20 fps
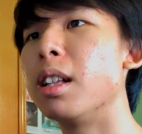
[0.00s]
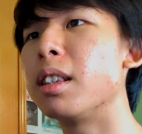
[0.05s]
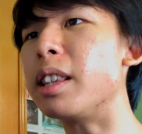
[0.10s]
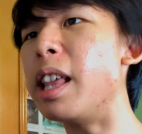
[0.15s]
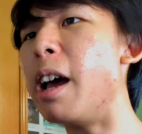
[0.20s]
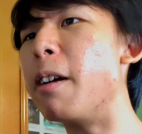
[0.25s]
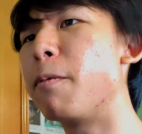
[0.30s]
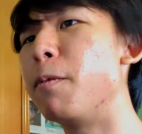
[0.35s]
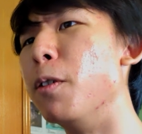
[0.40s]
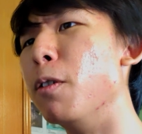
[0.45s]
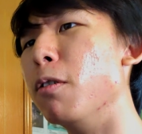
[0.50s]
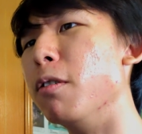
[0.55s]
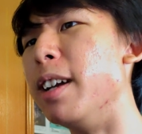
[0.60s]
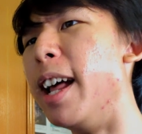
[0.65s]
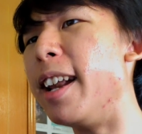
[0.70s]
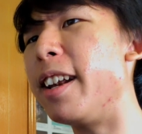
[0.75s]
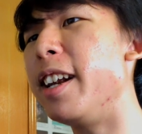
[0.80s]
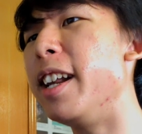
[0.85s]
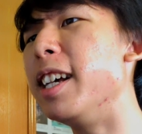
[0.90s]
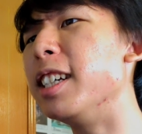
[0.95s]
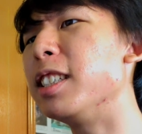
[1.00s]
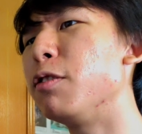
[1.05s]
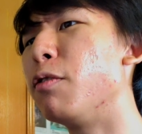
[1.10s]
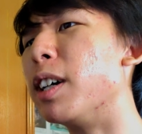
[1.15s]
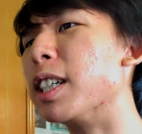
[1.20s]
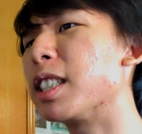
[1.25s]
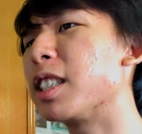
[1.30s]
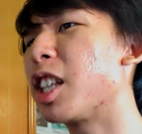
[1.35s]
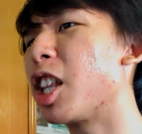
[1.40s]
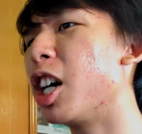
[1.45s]
Thankful that this
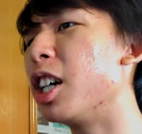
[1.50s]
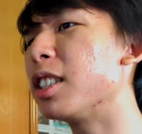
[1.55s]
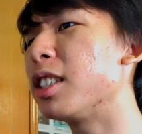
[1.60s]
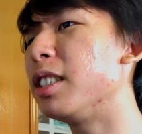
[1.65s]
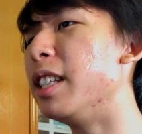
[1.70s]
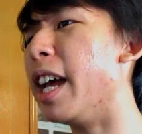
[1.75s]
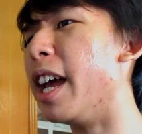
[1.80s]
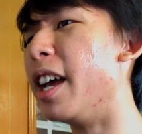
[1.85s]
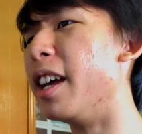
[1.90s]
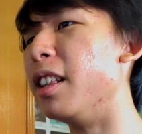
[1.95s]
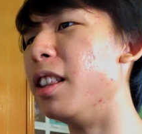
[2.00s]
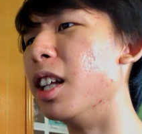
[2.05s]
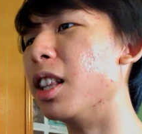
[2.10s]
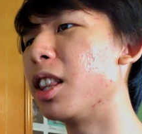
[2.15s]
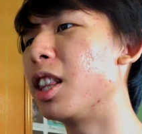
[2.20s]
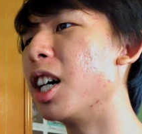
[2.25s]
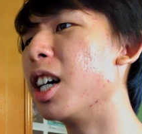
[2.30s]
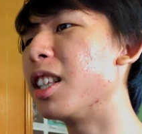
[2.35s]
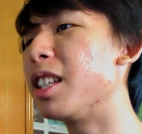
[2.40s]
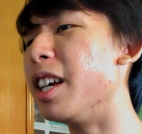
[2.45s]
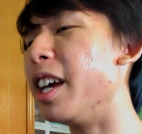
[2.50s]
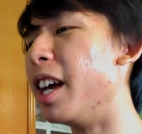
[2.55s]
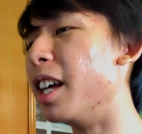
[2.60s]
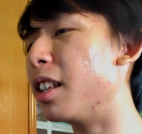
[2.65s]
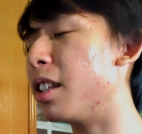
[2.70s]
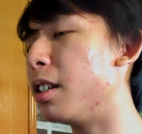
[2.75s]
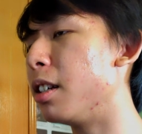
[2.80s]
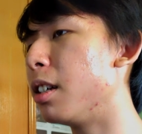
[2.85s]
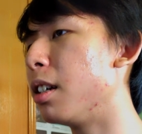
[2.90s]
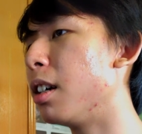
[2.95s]
was Thursday the
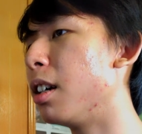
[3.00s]
30th.